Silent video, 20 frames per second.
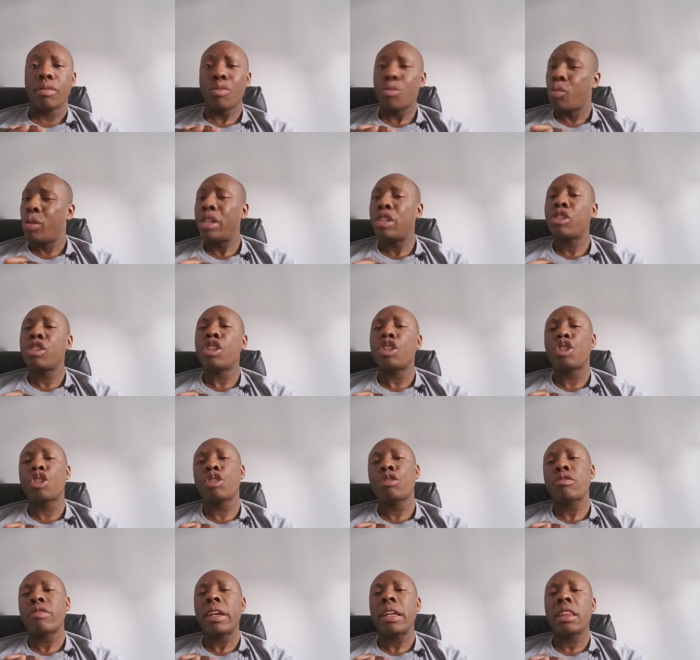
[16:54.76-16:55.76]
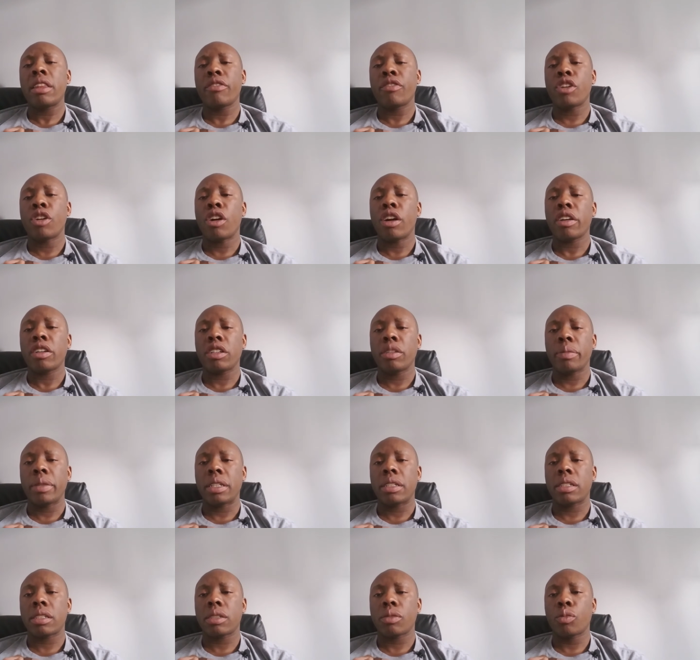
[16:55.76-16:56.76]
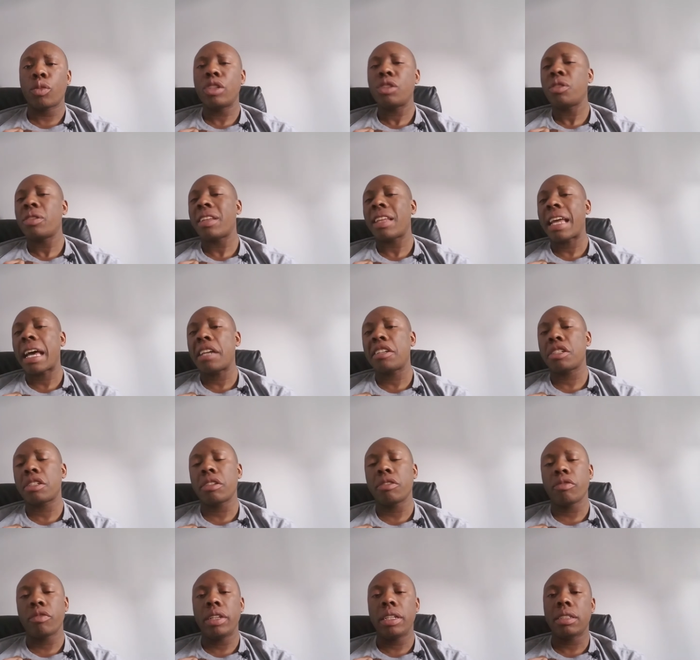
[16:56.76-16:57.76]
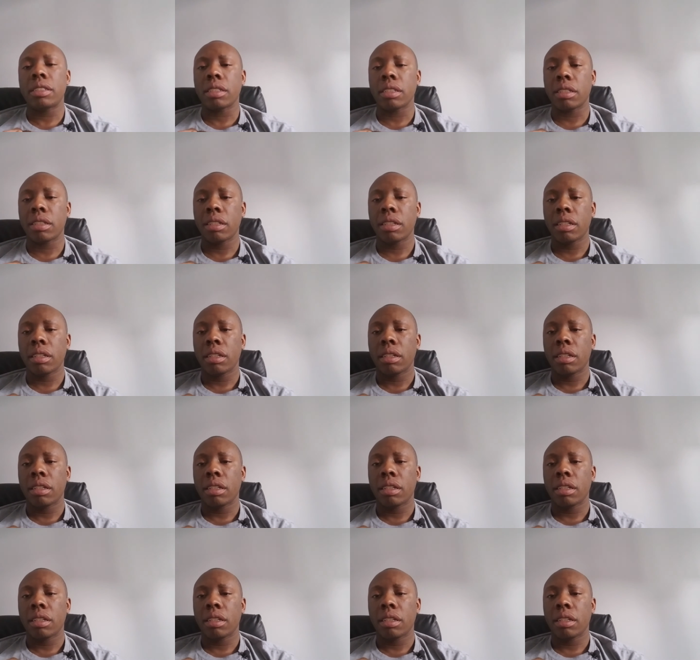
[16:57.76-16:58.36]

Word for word: Win on the strength of your arguments. Win on logic and reason.